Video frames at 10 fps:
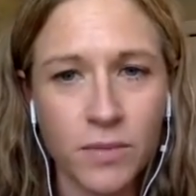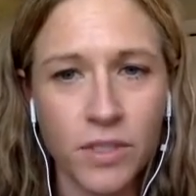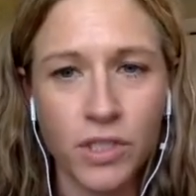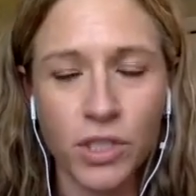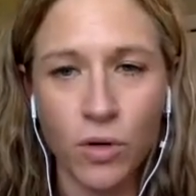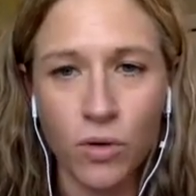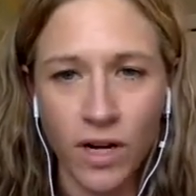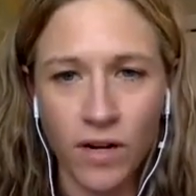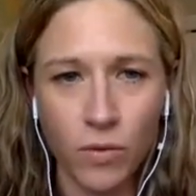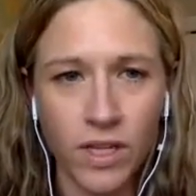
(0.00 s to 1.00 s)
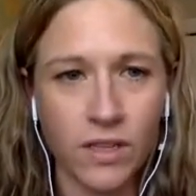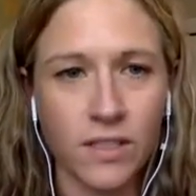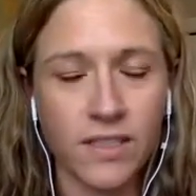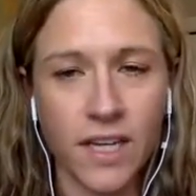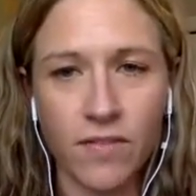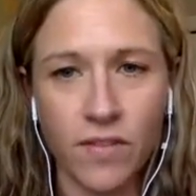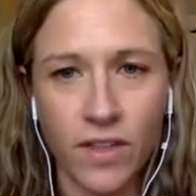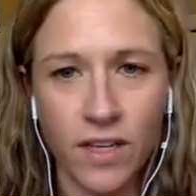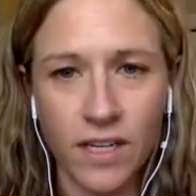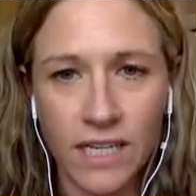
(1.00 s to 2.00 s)
will you show kind of what it looks like for
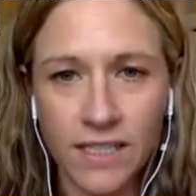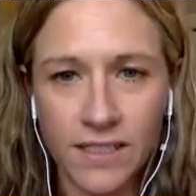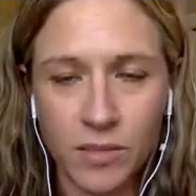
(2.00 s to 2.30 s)
the knees